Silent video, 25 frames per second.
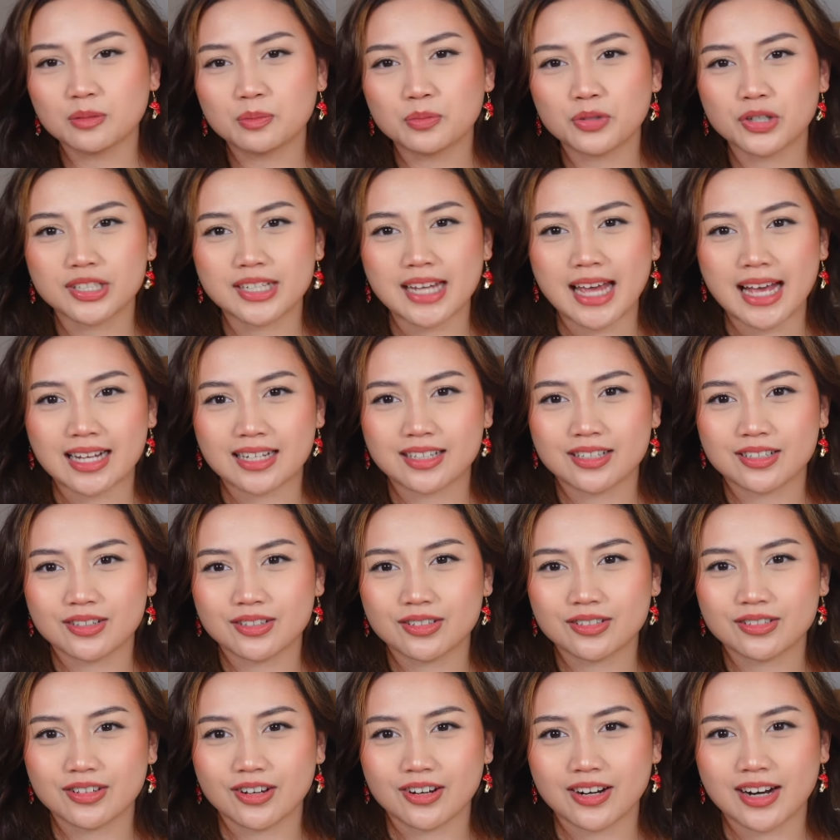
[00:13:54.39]

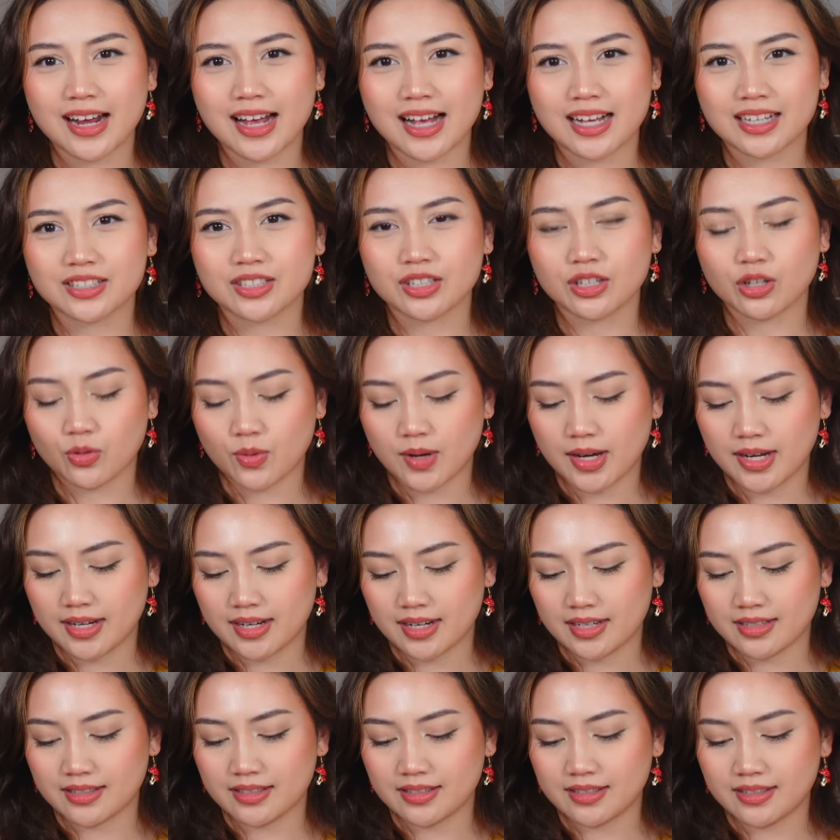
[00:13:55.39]
protectors are actually quite
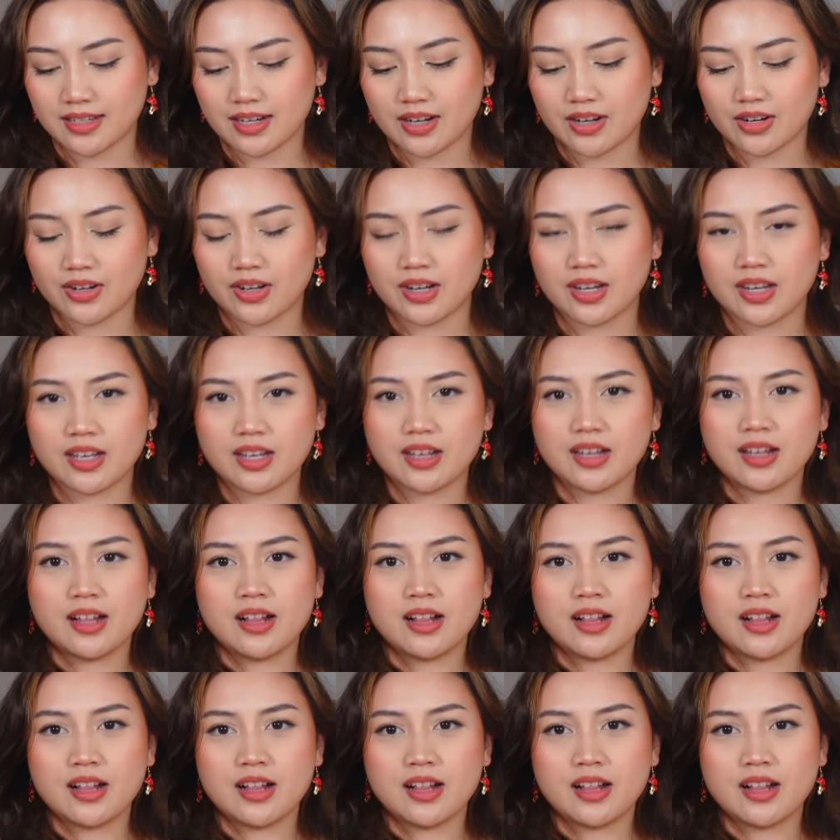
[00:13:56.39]
necessary.